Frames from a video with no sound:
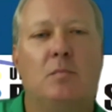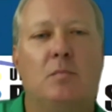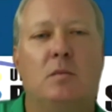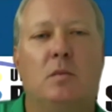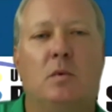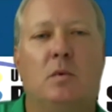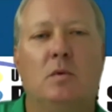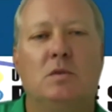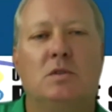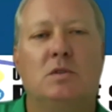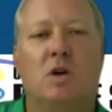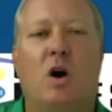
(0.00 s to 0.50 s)

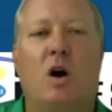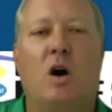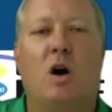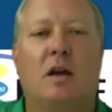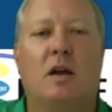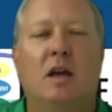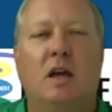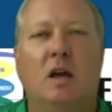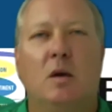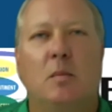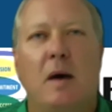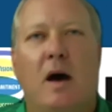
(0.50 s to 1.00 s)

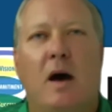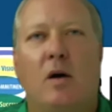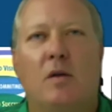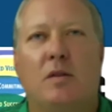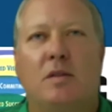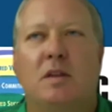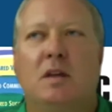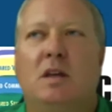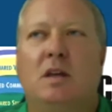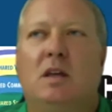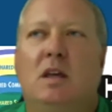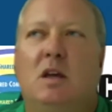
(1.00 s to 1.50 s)
Thinking
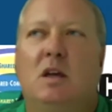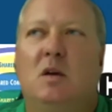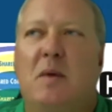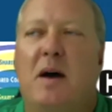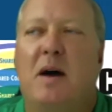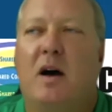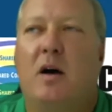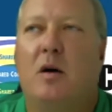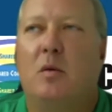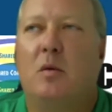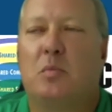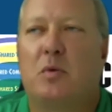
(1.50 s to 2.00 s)

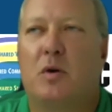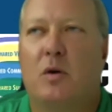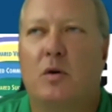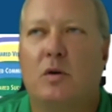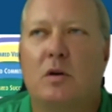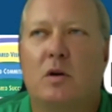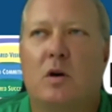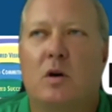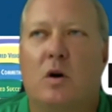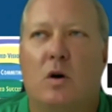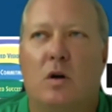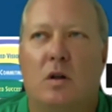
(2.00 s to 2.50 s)
about
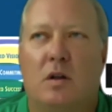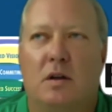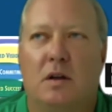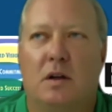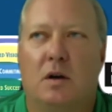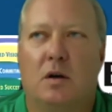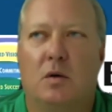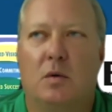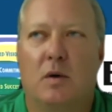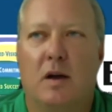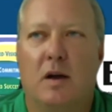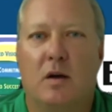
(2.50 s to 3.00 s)
protocoling
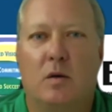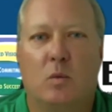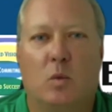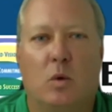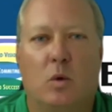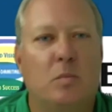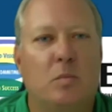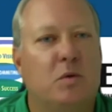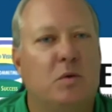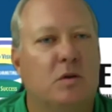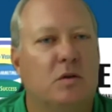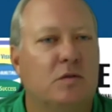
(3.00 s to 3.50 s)
around
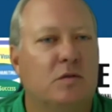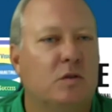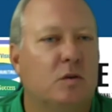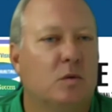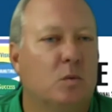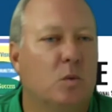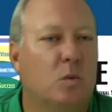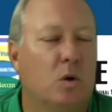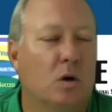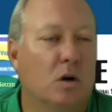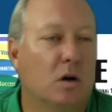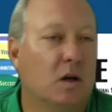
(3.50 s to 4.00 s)
what beautiful
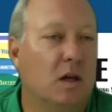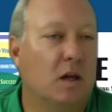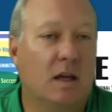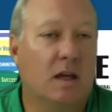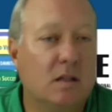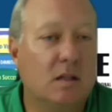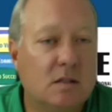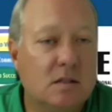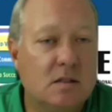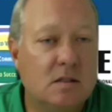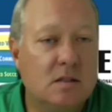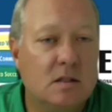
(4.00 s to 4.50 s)
work
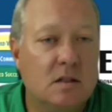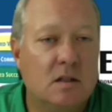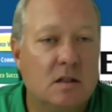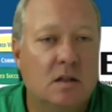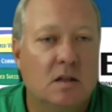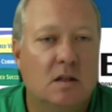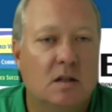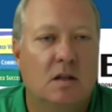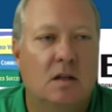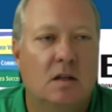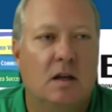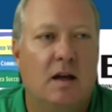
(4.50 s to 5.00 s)
is,
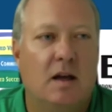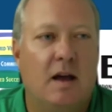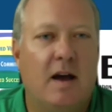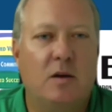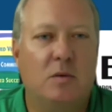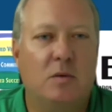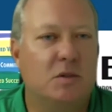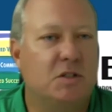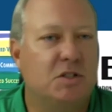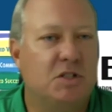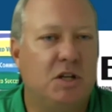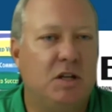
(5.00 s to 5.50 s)
how
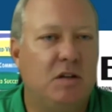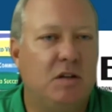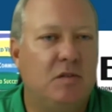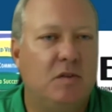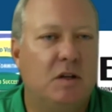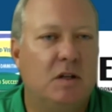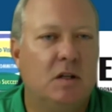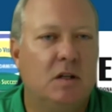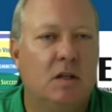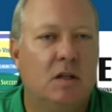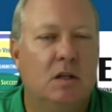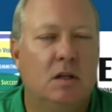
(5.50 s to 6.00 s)
to achieve
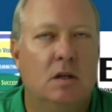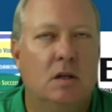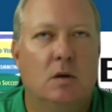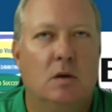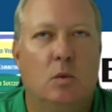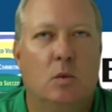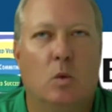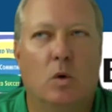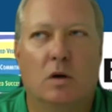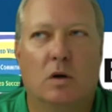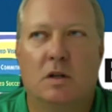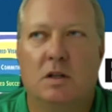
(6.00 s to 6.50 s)
it,
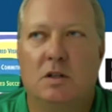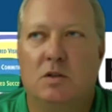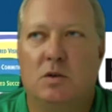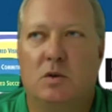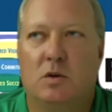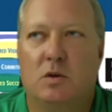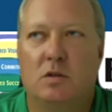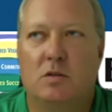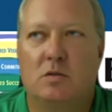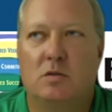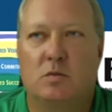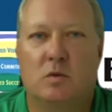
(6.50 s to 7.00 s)
working
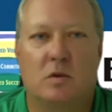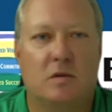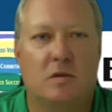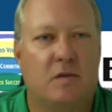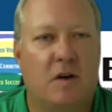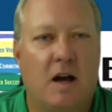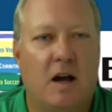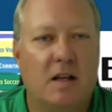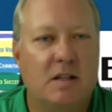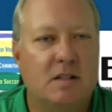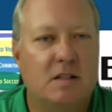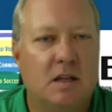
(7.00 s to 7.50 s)
towards
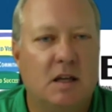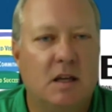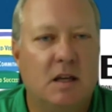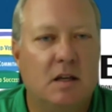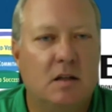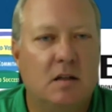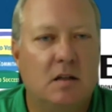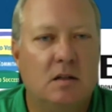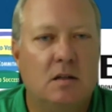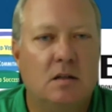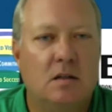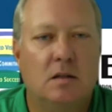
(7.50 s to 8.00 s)
revising it,
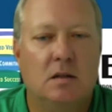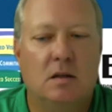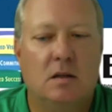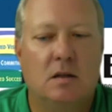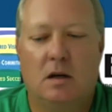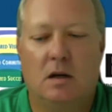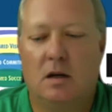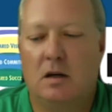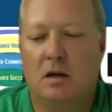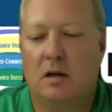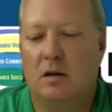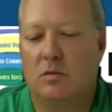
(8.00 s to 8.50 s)

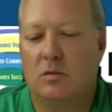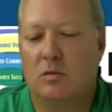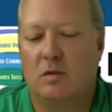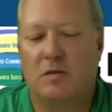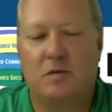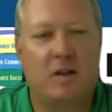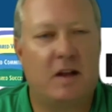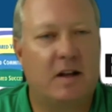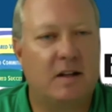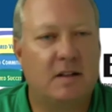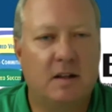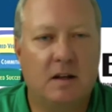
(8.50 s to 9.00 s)

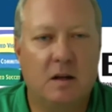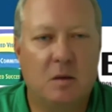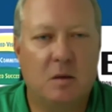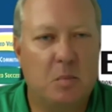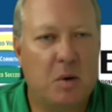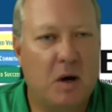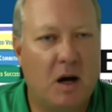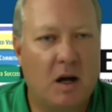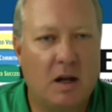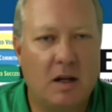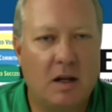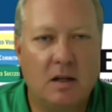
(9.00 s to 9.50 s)
reflecting
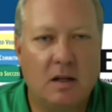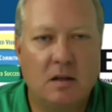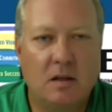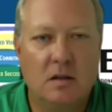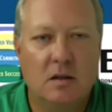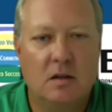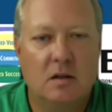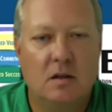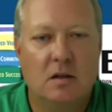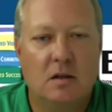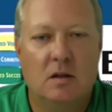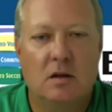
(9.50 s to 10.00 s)
upon it,
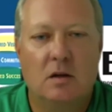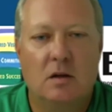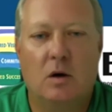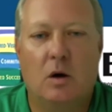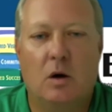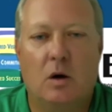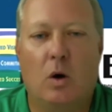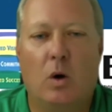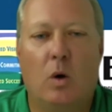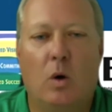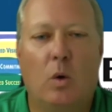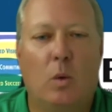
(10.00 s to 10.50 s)

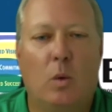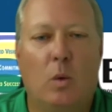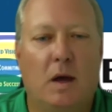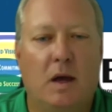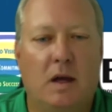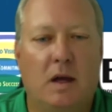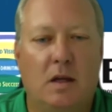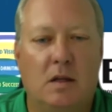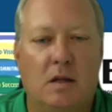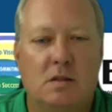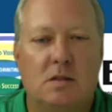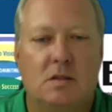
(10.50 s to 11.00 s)

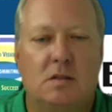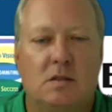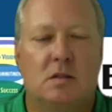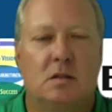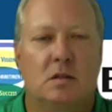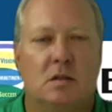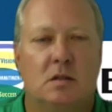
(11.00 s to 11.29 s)
always